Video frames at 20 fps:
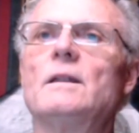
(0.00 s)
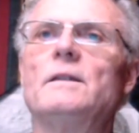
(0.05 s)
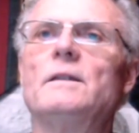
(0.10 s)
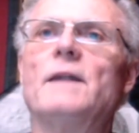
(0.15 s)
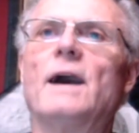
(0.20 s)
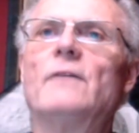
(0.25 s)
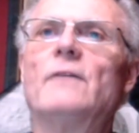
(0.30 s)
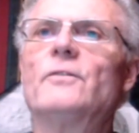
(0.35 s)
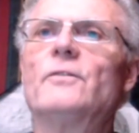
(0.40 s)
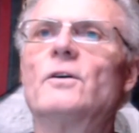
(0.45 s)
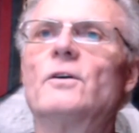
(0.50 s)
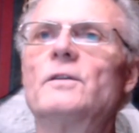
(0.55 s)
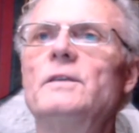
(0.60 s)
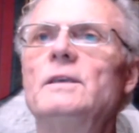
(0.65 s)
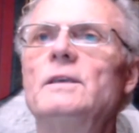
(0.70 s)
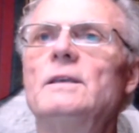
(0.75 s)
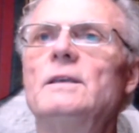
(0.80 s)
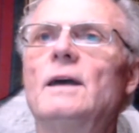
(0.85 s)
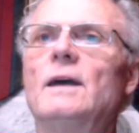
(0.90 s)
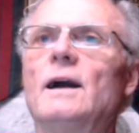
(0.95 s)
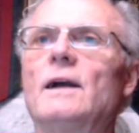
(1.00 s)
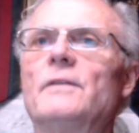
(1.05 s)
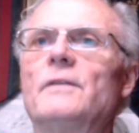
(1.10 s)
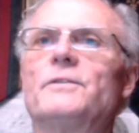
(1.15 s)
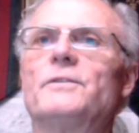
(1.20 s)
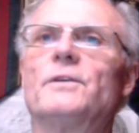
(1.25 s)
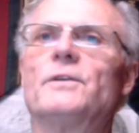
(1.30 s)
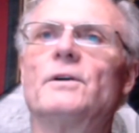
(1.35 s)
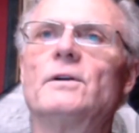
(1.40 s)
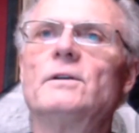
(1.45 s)
Now for the
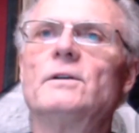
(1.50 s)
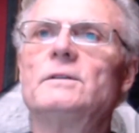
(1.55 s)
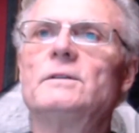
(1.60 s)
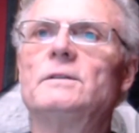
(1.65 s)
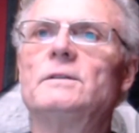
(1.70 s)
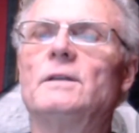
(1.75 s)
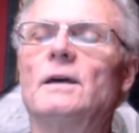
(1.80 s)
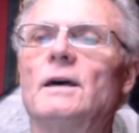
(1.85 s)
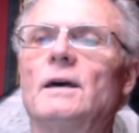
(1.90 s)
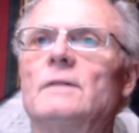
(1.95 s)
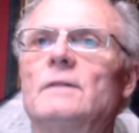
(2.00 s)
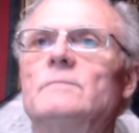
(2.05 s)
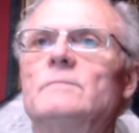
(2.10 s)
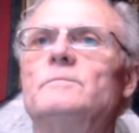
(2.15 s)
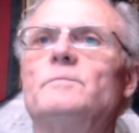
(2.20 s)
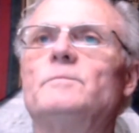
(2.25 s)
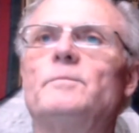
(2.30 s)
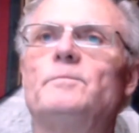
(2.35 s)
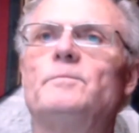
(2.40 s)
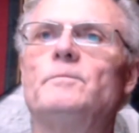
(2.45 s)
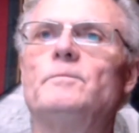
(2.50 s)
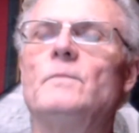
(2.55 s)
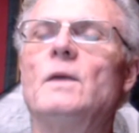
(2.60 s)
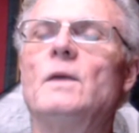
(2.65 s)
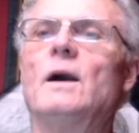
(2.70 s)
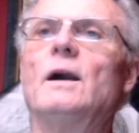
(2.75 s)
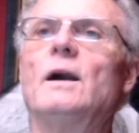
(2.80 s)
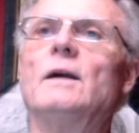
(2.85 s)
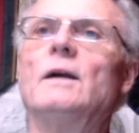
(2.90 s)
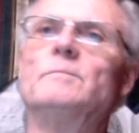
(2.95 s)
third
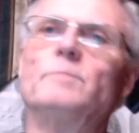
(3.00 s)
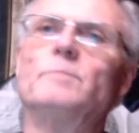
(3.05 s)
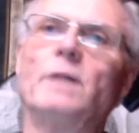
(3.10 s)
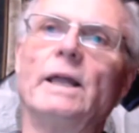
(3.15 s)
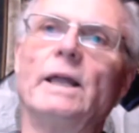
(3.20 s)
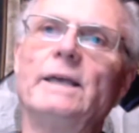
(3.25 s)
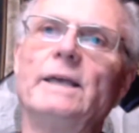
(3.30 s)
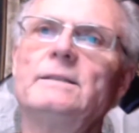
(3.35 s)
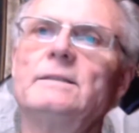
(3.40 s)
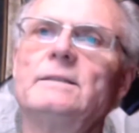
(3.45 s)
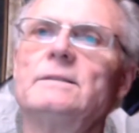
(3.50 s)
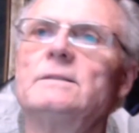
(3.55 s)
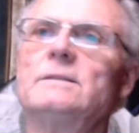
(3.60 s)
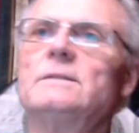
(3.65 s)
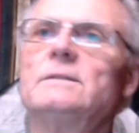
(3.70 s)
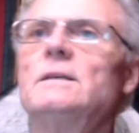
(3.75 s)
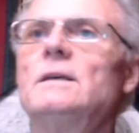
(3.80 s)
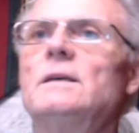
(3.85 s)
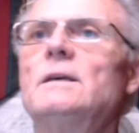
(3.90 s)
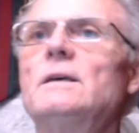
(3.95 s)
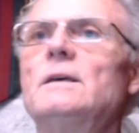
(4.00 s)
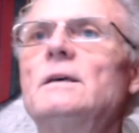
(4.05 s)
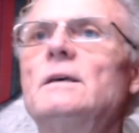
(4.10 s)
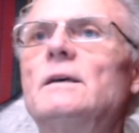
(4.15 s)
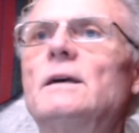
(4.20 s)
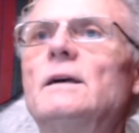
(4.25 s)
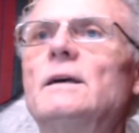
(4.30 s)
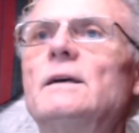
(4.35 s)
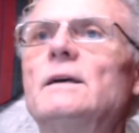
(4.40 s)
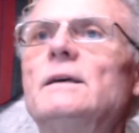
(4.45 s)
plate,
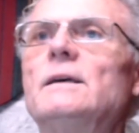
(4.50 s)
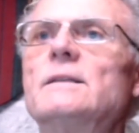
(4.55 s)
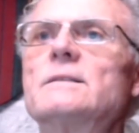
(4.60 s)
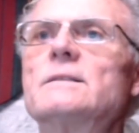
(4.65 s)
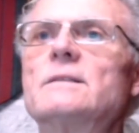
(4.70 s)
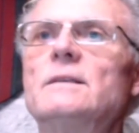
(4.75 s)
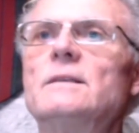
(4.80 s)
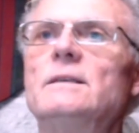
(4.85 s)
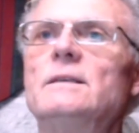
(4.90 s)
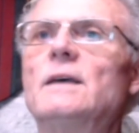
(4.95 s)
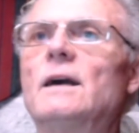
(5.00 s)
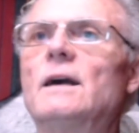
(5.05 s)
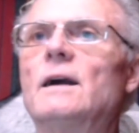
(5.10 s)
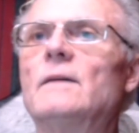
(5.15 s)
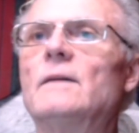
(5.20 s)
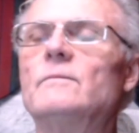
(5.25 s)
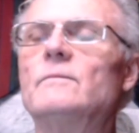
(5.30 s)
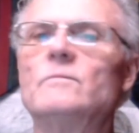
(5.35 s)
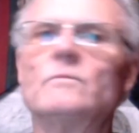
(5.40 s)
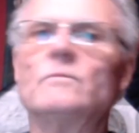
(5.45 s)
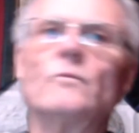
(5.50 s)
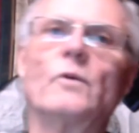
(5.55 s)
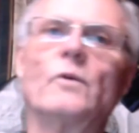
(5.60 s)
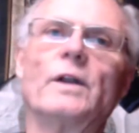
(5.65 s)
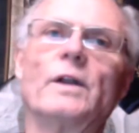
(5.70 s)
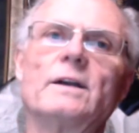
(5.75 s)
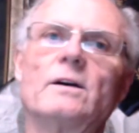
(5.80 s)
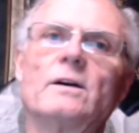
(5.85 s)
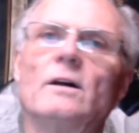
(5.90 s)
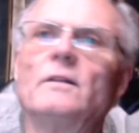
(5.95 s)
it's the what
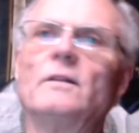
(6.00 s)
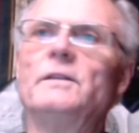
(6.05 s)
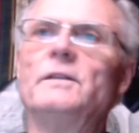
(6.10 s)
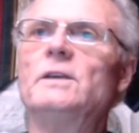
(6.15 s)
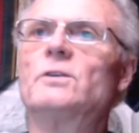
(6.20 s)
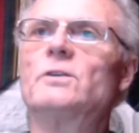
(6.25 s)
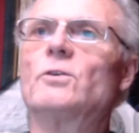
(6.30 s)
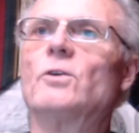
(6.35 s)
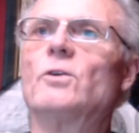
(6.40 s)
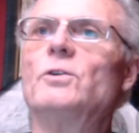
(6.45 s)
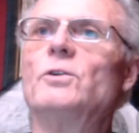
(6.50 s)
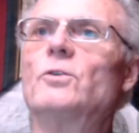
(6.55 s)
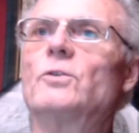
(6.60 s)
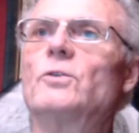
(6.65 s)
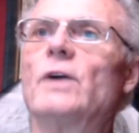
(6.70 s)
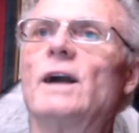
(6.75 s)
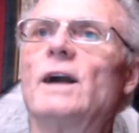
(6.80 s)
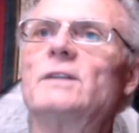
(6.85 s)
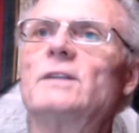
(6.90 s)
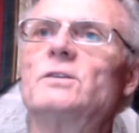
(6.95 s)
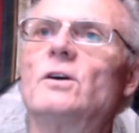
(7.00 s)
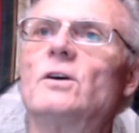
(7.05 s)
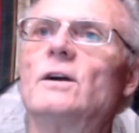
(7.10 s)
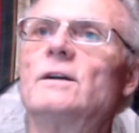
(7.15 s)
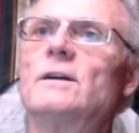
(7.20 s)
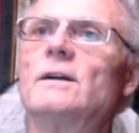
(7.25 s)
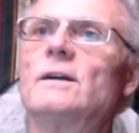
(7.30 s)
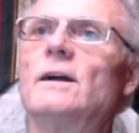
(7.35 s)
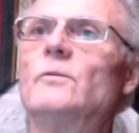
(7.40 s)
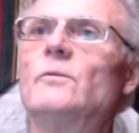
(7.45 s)
I call the
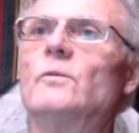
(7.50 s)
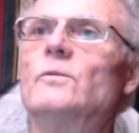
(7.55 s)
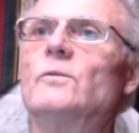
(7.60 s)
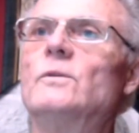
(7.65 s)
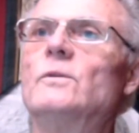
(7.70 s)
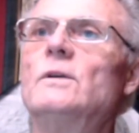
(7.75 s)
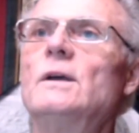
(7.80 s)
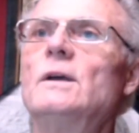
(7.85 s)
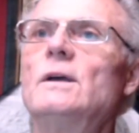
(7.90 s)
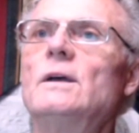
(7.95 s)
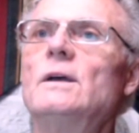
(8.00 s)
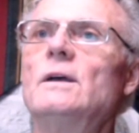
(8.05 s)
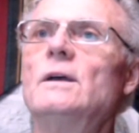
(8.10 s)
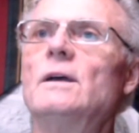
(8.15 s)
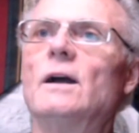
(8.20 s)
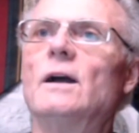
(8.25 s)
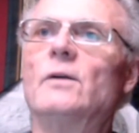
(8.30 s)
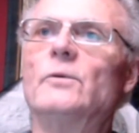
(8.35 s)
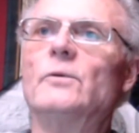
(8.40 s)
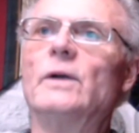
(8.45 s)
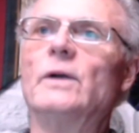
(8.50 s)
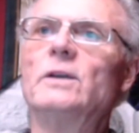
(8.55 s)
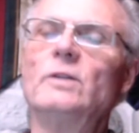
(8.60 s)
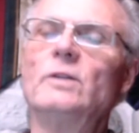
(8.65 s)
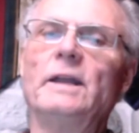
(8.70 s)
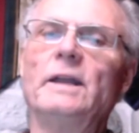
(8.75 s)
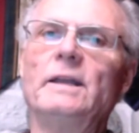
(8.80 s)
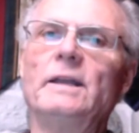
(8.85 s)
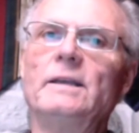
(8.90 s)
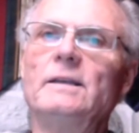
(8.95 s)
chronocrator,
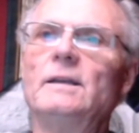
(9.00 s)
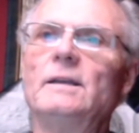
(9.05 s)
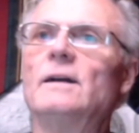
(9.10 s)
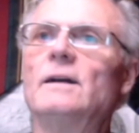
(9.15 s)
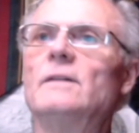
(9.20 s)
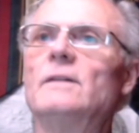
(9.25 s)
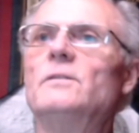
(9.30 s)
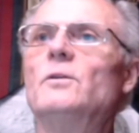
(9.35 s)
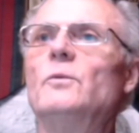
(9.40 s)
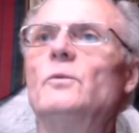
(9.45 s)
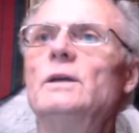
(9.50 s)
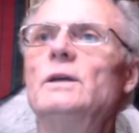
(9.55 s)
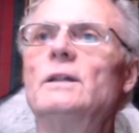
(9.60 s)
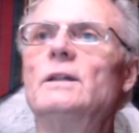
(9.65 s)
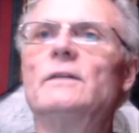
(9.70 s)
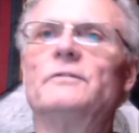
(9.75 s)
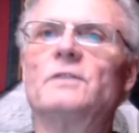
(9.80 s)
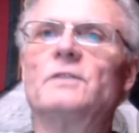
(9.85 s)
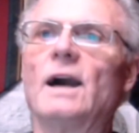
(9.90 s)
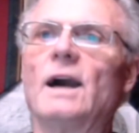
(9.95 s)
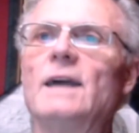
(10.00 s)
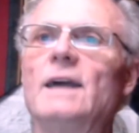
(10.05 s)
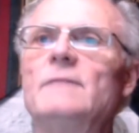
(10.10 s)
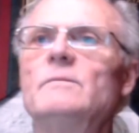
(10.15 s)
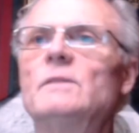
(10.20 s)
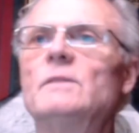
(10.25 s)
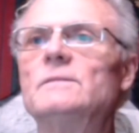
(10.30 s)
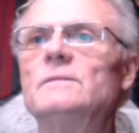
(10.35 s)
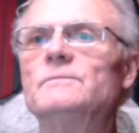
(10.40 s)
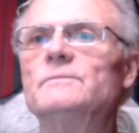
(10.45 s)
regulating the wheel of
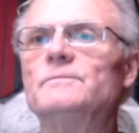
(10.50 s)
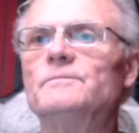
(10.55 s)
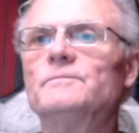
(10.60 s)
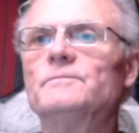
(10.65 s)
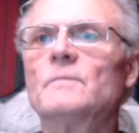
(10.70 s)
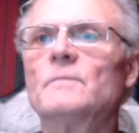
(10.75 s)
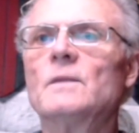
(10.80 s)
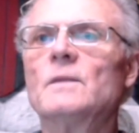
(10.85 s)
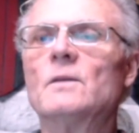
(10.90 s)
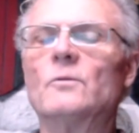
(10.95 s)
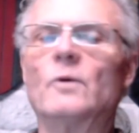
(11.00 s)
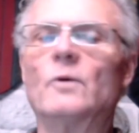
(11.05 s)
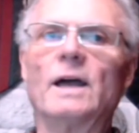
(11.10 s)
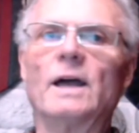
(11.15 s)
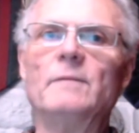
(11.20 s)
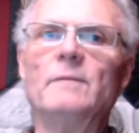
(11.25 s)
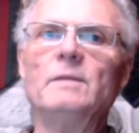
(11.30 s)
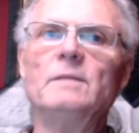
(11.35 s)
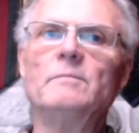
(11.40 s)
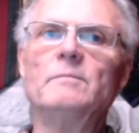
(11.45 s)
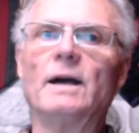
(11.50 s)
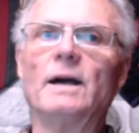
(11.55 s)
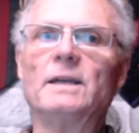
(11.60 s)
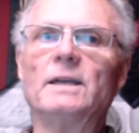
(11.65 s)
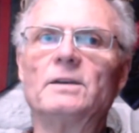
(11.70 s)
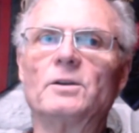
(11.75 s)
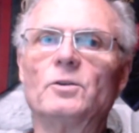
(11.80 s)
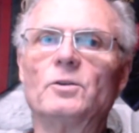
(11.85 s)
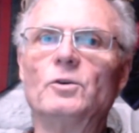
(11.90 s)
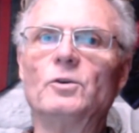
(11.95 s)
time. And what I mean by
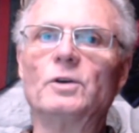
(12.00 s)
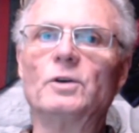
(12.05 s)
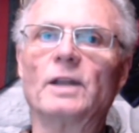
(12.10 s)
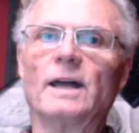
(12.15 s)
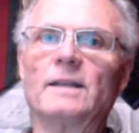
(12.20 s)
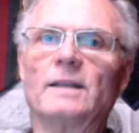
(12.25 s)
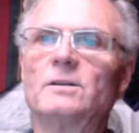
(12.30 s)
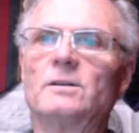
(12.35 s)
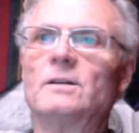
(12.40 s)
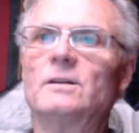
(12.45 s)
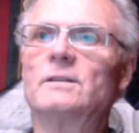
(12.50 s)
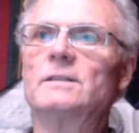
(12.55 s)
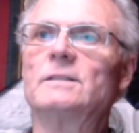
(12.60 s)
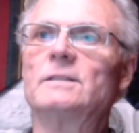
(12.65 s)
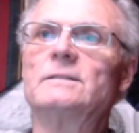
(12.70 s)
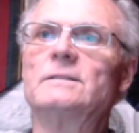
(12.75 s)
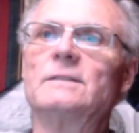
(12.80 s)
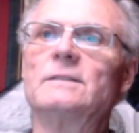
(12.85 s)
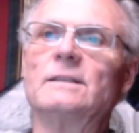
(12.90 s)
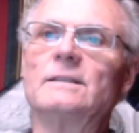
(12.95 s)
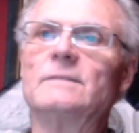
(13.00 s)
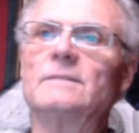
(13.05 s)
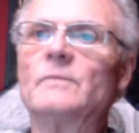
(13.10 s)
chronocrator is